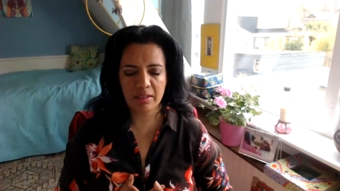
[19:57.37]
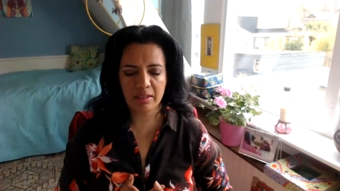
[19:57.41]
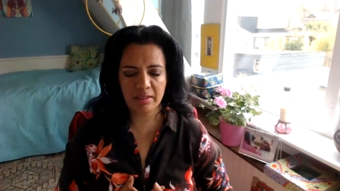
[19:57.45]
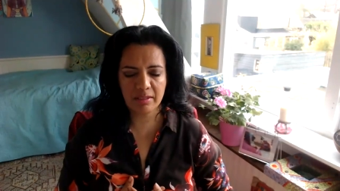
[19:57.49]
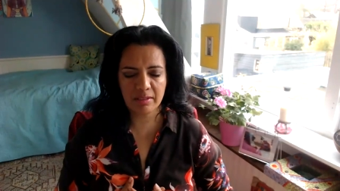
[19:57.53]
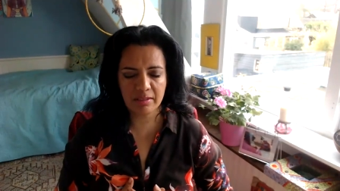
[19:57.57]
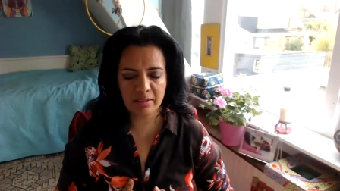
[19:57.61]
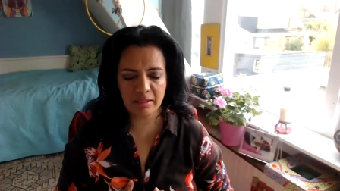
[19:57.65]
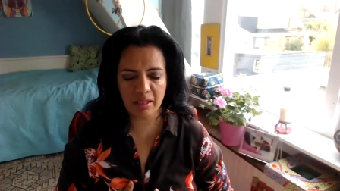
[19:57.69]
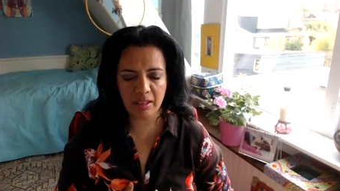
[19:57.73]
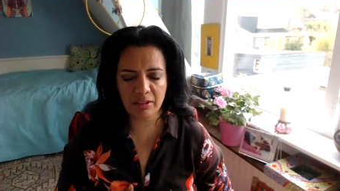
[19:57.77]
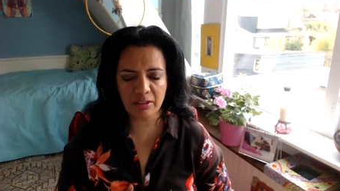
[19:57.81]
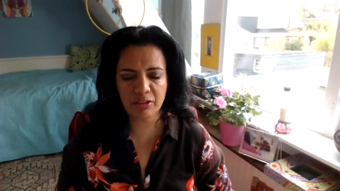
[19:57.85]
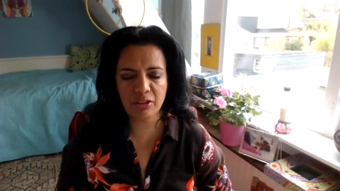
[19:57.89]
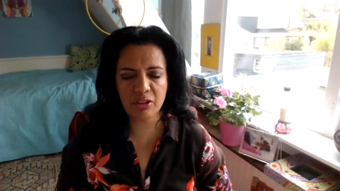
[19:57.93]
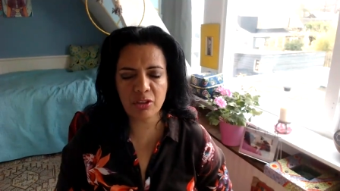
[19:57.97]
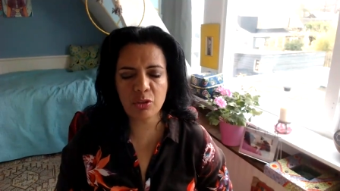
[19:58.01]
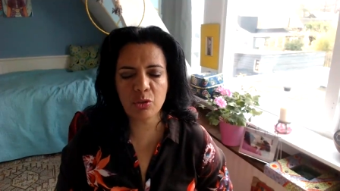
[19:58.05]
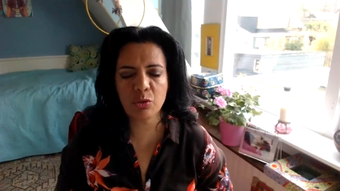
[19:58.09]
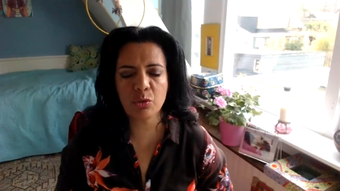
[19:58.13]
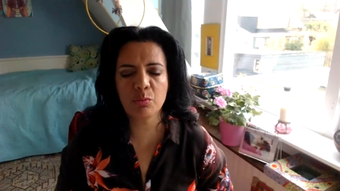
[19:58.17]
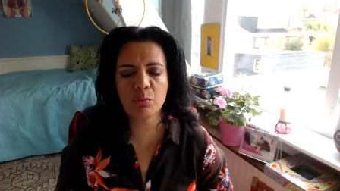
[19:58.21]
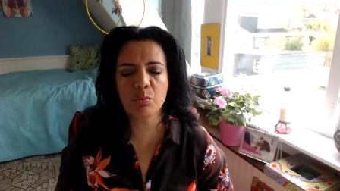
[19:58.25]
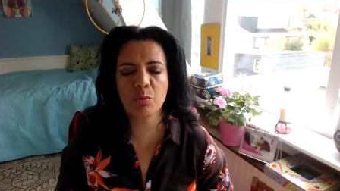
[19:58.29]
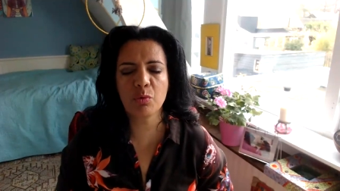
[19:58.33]
is
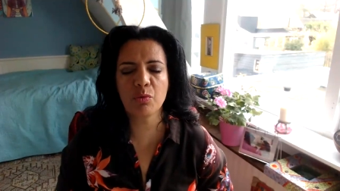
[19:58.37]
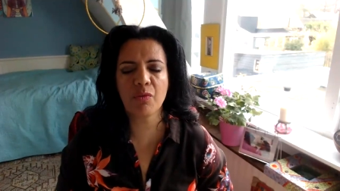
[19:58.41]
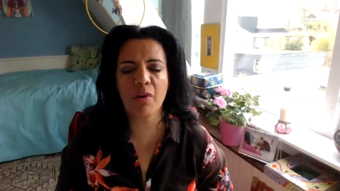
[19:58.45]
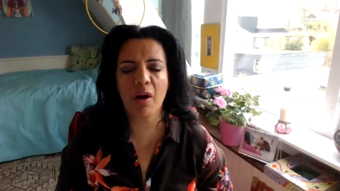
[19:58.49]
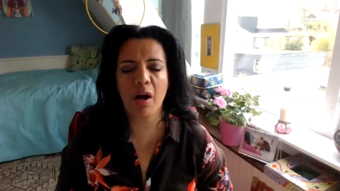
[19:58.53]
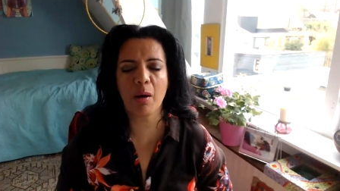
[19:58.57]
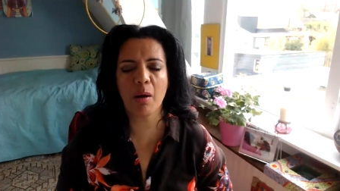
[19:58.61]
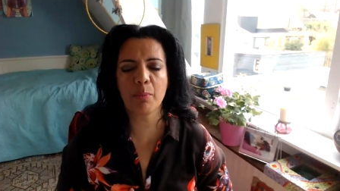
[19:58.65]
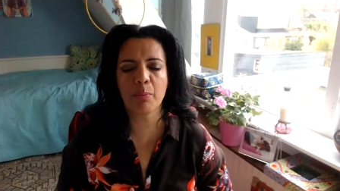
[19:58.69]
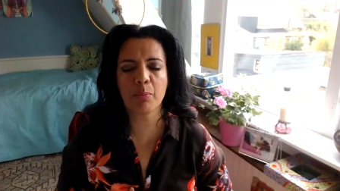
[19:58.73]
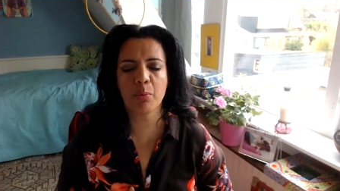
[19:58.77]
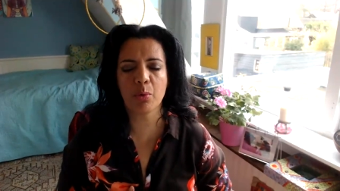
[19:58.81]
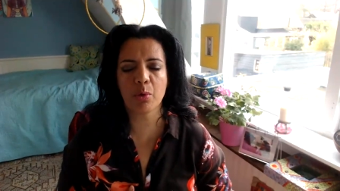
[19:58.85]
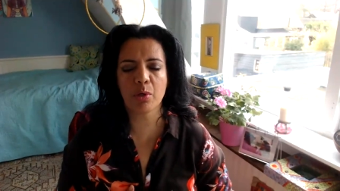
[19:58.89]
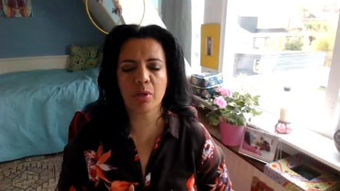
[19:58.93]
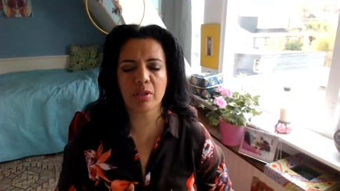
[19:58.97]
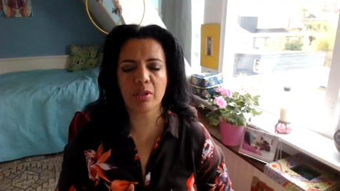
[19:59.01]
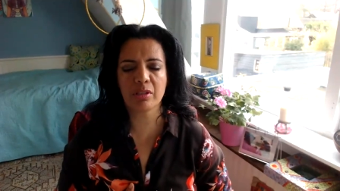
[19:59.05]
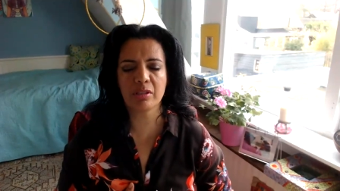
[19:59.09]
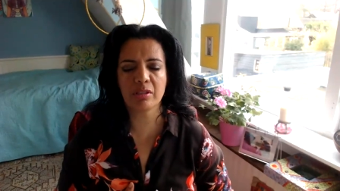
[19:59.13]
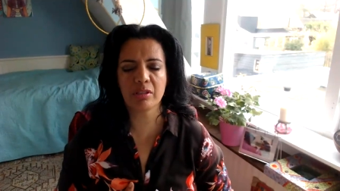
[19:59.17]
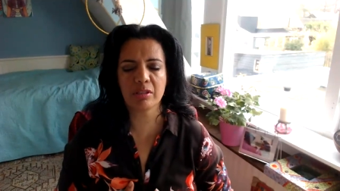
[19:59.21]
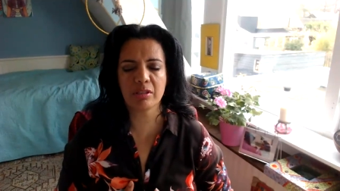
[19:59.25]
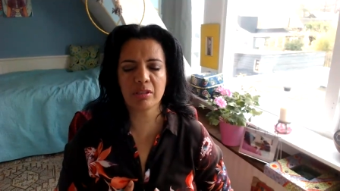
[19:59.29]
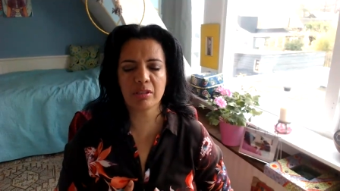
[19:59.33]
starting to move
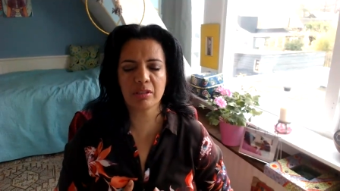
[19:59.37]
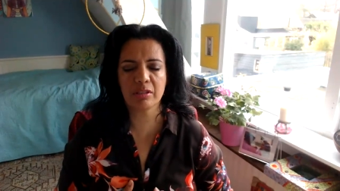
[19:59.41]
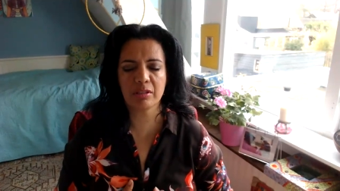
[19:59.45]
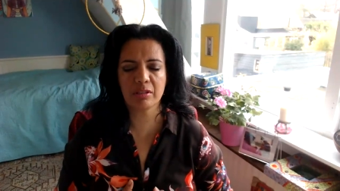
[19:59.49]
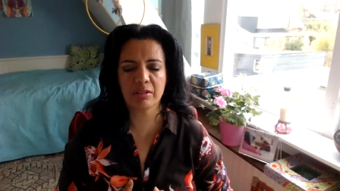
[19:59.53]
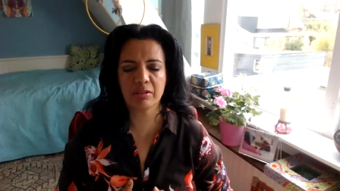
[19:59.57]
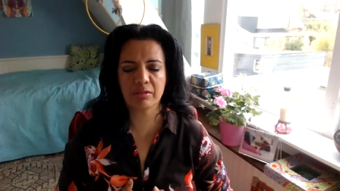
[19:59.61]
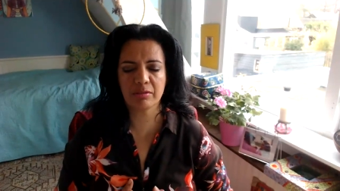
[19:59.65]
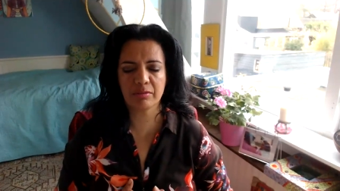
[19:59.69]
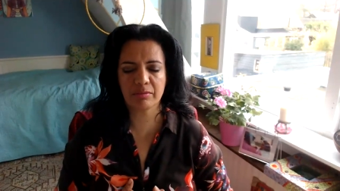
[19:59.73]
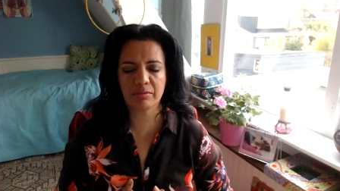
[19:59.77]
upwards